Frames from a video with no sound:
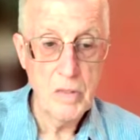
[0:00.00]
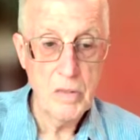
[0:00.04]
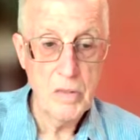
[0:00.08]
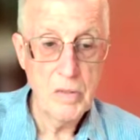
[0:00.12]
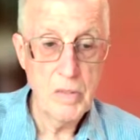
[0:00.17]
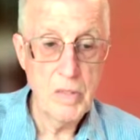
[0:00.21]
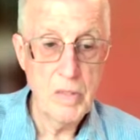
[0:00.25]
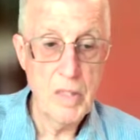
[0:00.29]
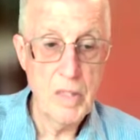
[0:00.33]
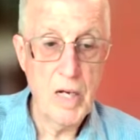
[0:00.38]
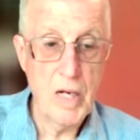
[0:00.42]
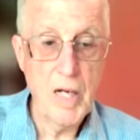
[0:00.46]

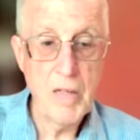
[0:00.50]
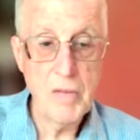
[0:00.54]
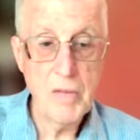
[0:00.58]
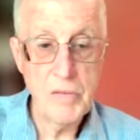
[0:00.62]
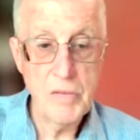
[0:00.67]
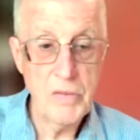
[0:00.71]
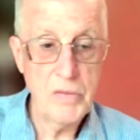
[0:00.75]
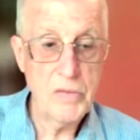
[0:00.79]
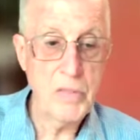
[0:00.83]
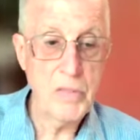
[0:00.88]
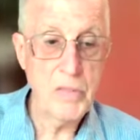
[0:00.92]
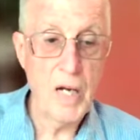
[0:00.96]
They hired
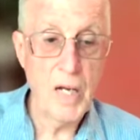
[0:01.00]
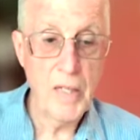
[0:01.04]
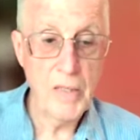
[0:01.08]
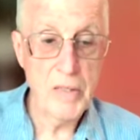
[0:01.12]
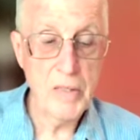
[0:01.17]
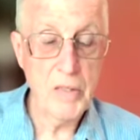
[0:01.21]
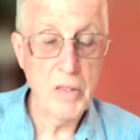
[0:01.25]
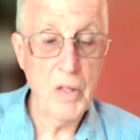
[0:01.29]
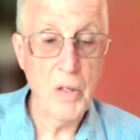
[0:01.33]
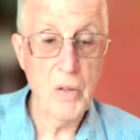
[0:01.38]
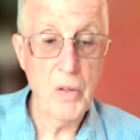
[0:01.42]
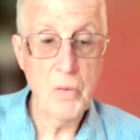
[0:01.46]
this guy to
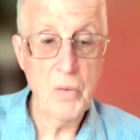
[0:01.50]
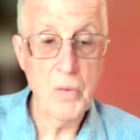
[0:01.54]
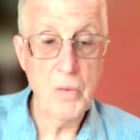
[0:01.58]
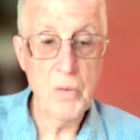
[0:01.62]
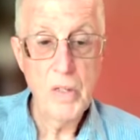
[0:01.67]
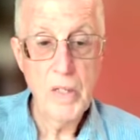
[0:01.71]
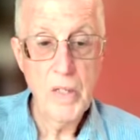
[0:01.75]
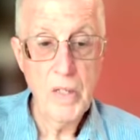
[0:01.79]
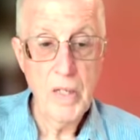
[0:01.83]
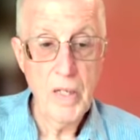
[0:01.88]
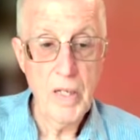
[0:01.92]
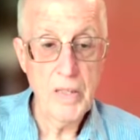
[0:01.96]
go
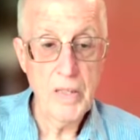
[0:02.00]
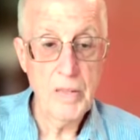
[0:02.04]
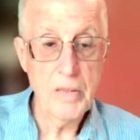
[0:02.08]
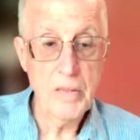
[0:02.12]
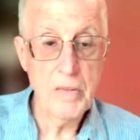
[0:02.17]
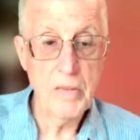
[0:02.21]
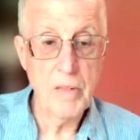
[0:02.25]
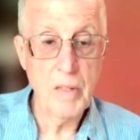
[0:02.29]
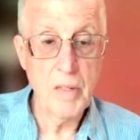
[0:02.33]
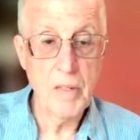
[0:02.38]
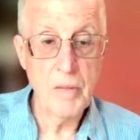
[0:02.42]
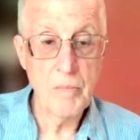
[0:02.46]

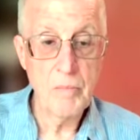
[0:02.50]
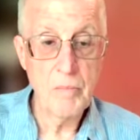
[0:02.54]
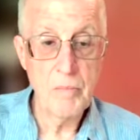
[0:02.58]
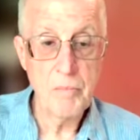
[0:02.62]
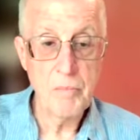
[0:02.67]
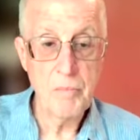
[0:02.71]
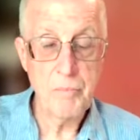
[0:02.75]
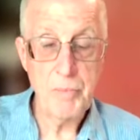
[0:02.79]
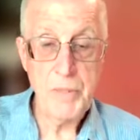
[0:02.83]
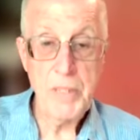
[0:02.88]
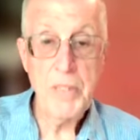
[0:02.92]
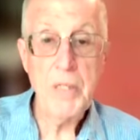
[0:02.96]
and
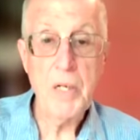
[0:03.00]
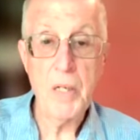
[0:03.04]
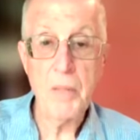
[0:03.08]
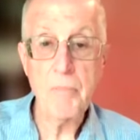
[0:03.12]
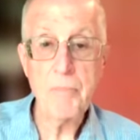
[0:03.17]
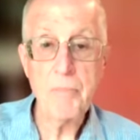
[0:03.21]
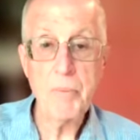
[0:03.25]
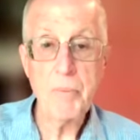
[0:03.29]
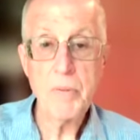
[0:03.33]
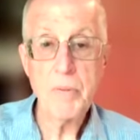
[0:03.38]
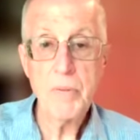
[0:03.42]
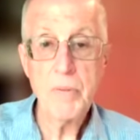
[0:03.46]
beat up
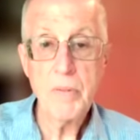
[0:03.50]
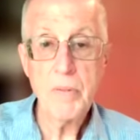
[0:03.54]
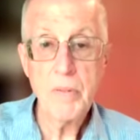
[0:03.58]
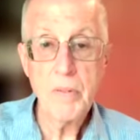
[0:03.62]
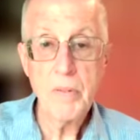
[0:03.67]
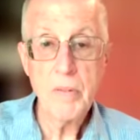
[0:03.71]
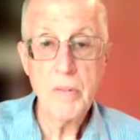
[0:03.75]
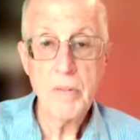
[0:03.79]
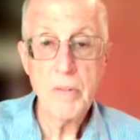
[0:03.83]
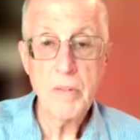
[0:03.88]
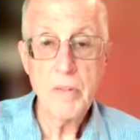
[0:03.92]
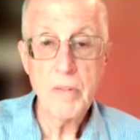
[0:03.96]

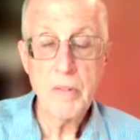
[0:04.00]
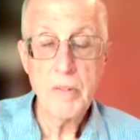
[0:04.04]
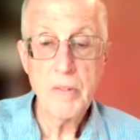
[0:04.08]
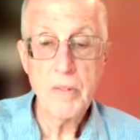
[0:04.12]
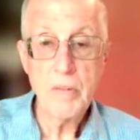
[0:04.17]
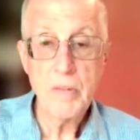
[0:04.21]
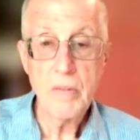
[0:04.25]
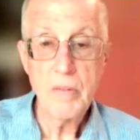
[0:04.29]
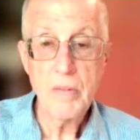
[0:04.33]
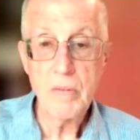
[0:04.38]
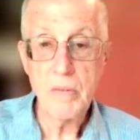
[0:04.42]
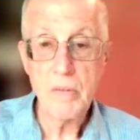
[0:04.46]

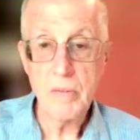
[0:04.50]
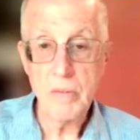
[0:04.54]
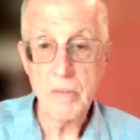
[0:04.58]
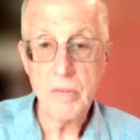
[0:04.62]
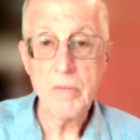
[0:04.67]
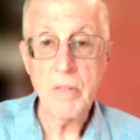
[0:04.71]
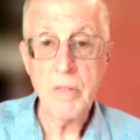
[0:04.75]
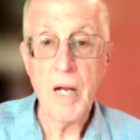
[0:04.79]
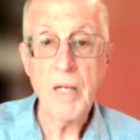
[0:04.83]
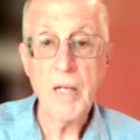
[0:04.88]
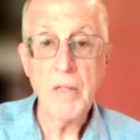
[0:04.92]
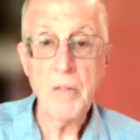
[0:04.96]
the
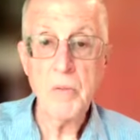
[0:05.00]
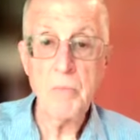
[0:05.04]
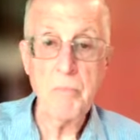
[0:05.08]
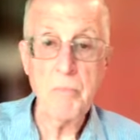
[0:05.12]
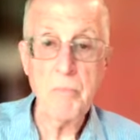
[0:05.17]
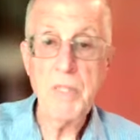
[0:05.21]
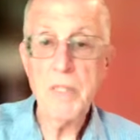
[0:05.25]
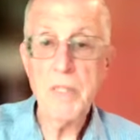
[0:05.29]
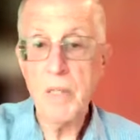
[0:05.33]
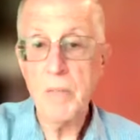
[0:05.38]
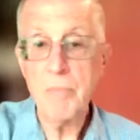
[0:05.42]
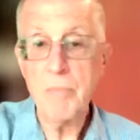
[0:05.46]
guy who
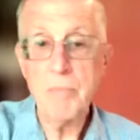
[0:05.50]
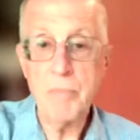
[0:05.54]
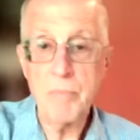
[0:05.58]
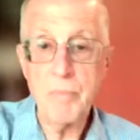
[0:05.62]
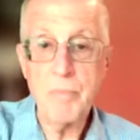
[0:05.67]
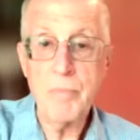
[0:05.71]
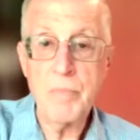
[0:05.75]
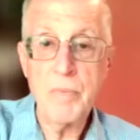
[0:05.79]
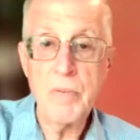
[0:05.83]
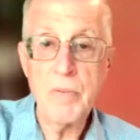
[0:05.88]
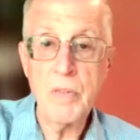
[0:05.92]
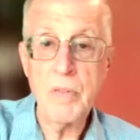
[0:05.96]
beat up
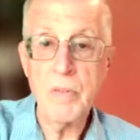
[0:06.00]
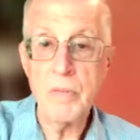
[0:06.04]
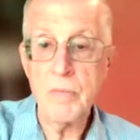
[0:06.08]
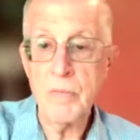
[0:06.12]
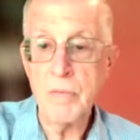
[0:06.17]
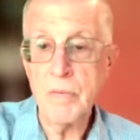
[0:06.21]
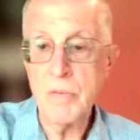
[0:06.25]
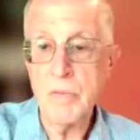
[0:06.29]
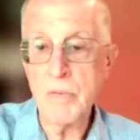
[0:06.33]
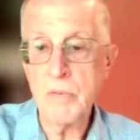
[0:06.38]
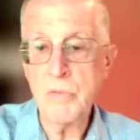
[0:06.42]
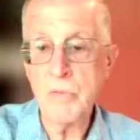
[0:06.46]
the
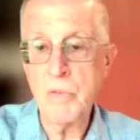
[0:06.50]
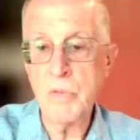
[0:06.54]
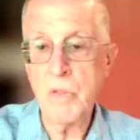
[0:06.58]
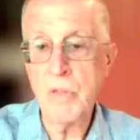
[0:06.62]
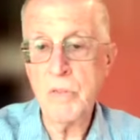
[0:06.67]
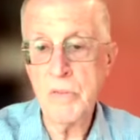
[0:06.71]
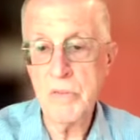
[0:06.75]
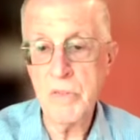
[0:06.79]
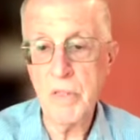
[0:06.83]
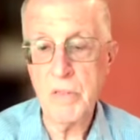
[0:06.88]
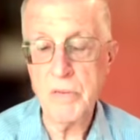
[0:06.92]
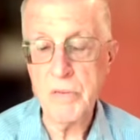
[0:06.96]
drug
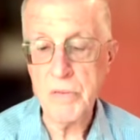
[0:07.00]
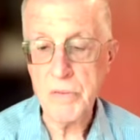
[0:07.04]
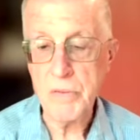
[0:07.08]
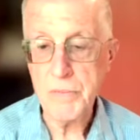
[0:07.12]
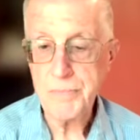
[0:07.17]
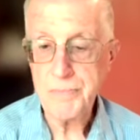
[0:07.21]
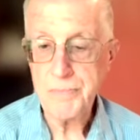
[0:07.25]
seller.